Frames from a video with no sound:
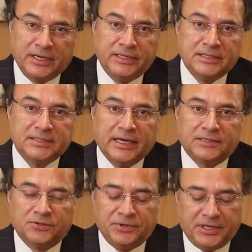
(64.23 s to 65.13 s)
Chinese
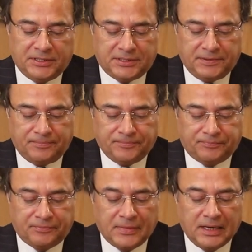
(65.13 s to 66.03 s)
SOEs.
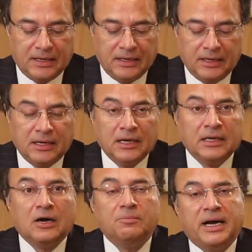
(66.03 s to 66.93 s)

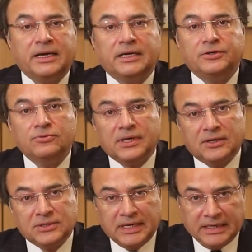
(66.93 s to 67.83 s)
Now, back in
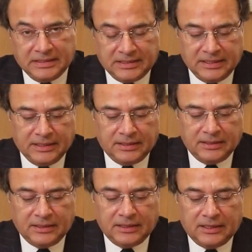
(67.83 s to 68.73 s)
2019,